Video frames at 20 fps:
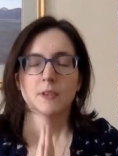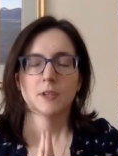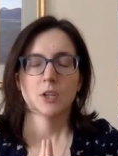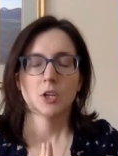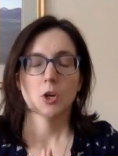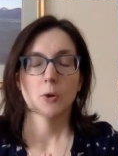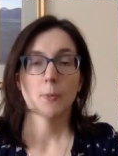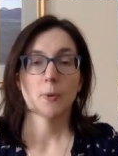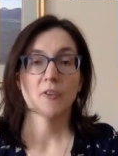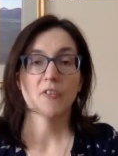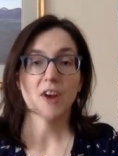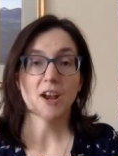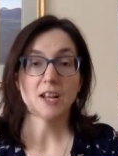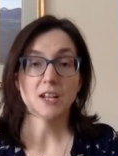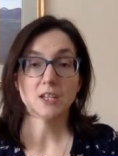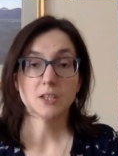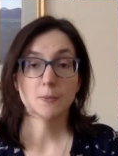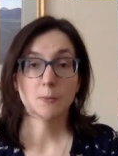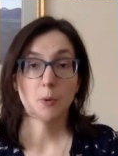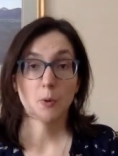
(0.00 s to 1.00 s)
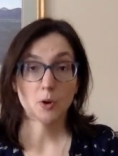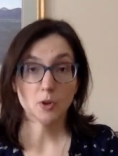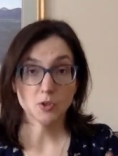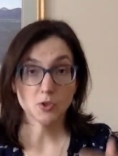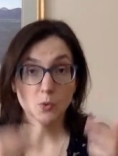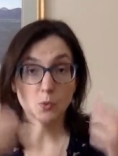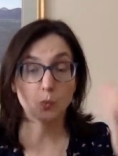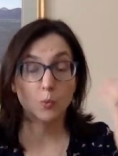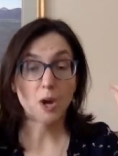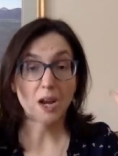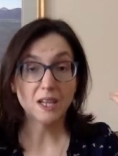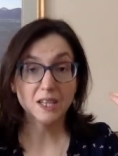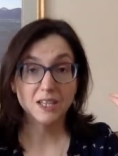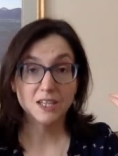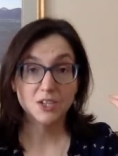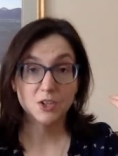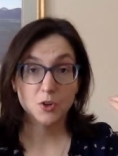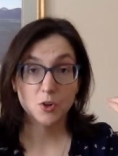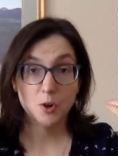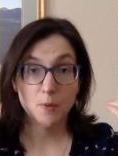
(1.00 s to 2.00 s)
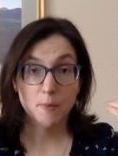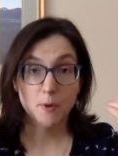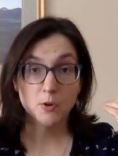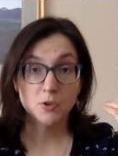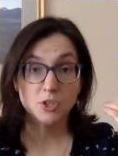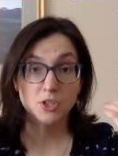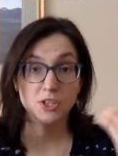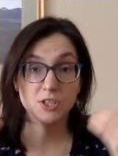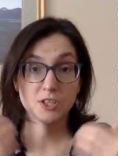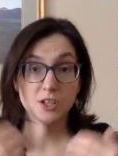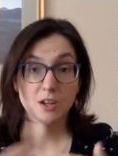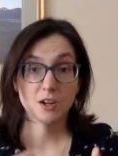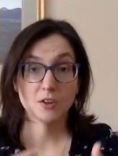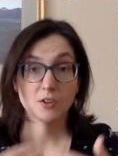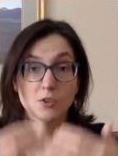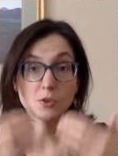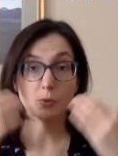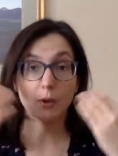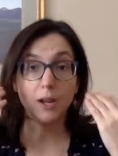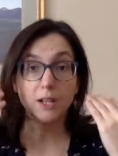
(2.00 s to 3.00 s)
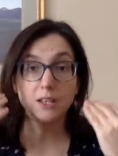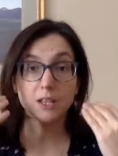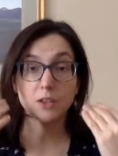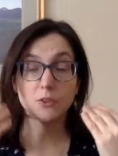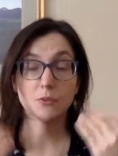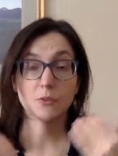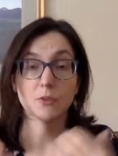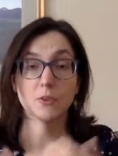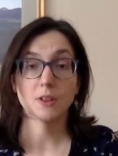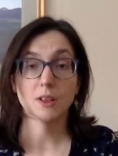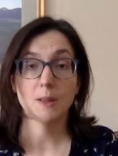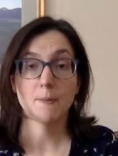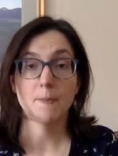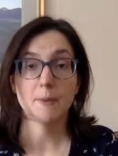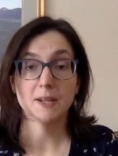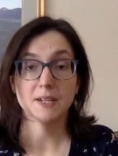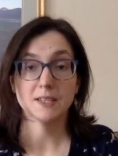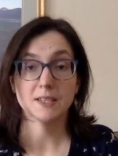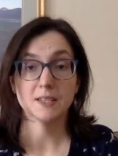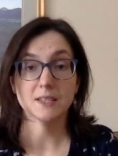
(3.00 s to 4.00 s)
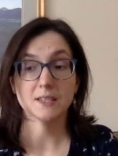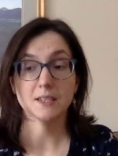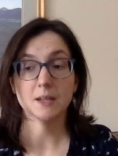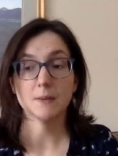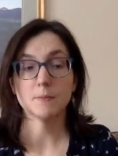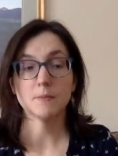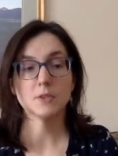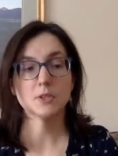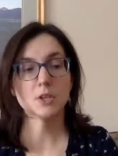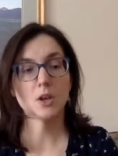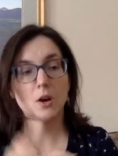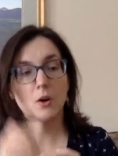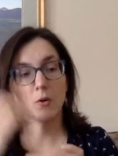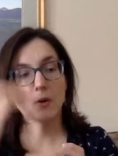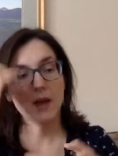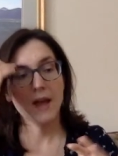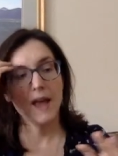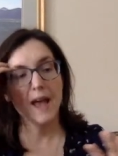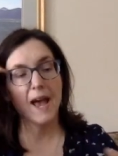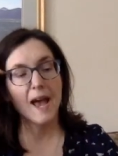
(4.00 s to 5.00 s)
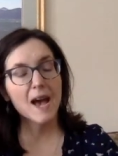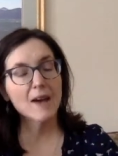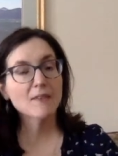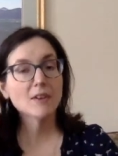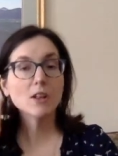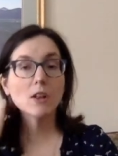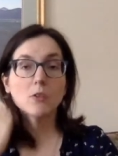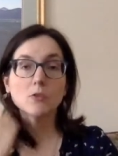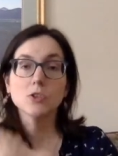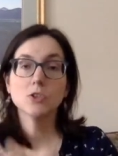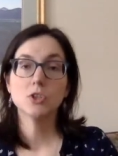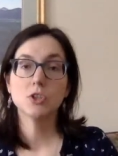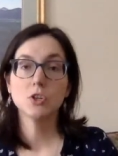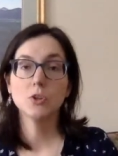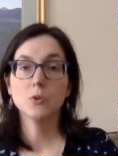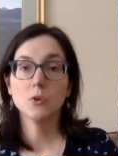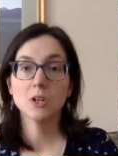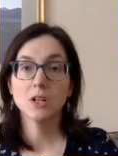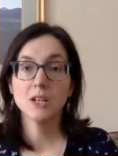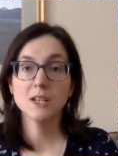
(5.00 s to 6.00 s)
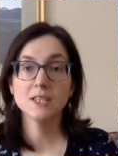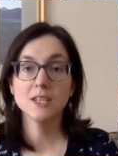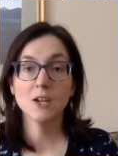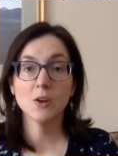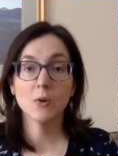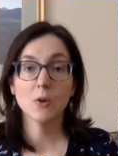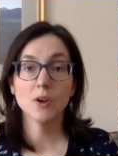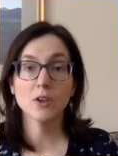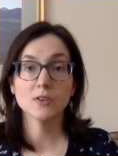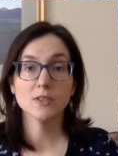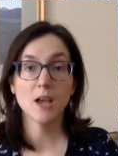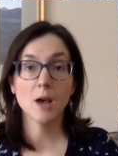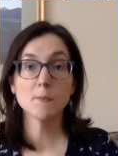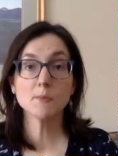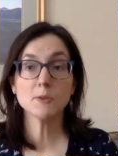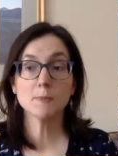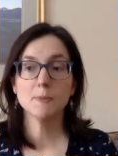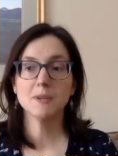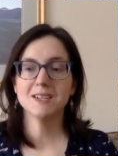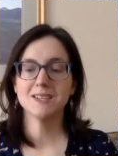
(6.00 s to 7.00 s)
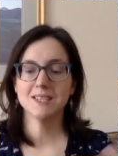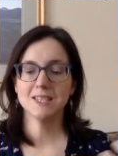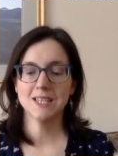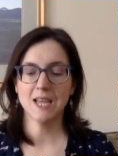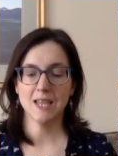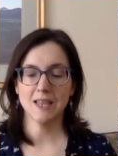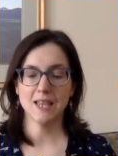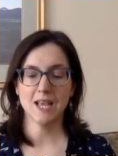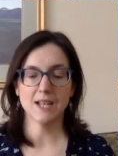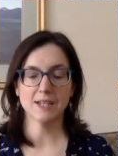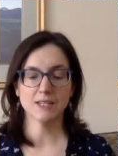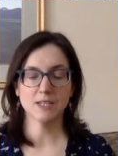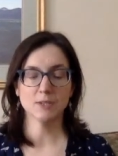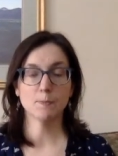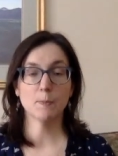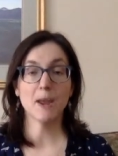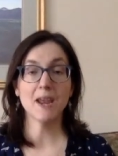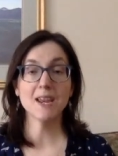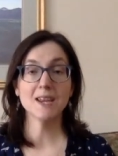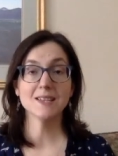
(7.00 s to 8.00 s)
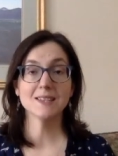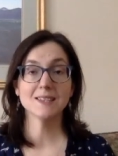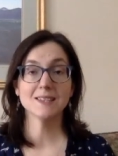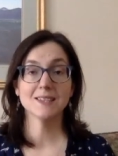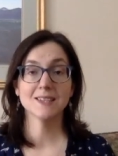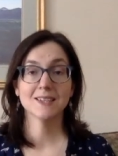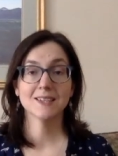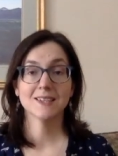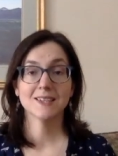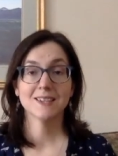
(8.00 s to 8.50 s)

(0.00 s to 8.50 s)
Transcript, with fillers: you're providing support directly to your emotion center, directly through the limbic system. So, having those two cleansing oils helps me to set that space